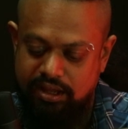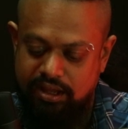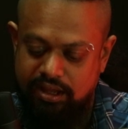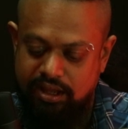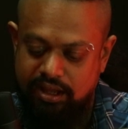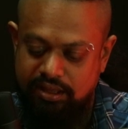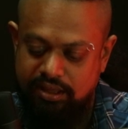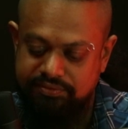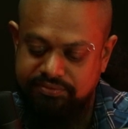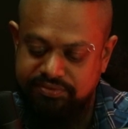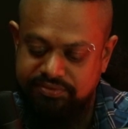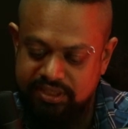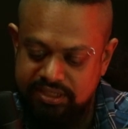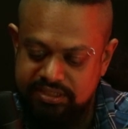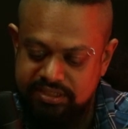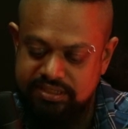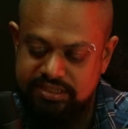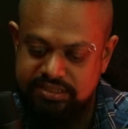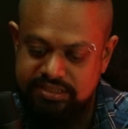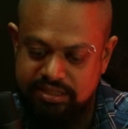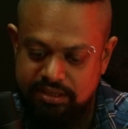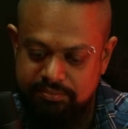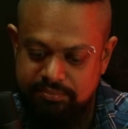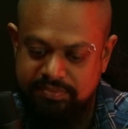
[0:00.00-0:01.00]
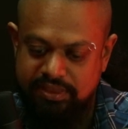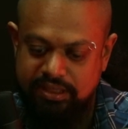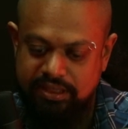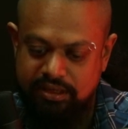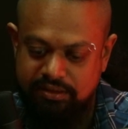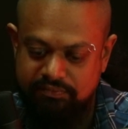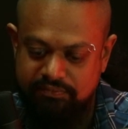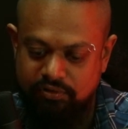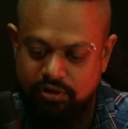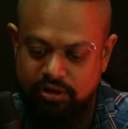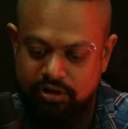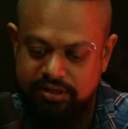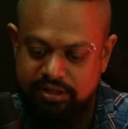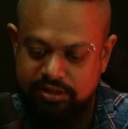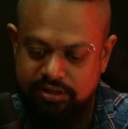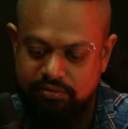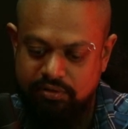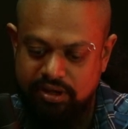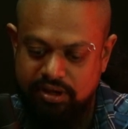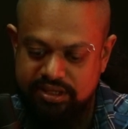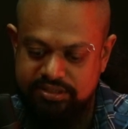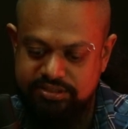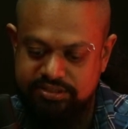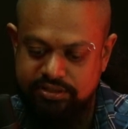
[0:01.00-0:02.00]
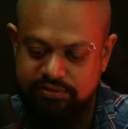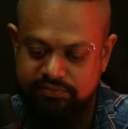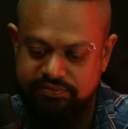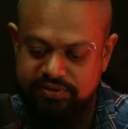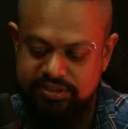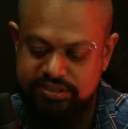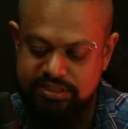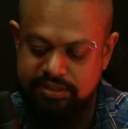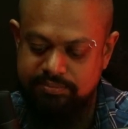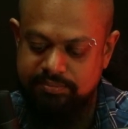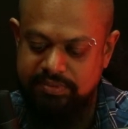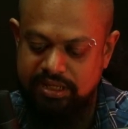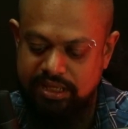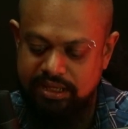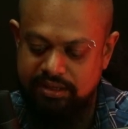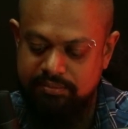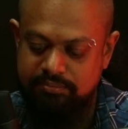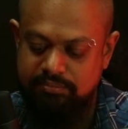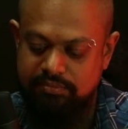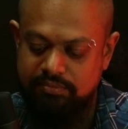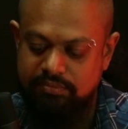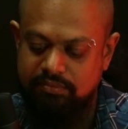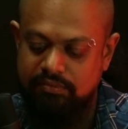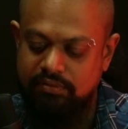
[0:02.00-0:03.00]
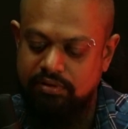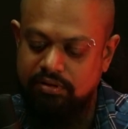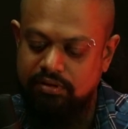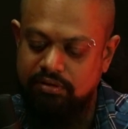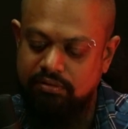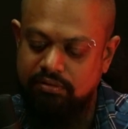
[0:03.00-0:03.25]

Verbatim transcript: this is something I've wanted to ask you for some time. Mm.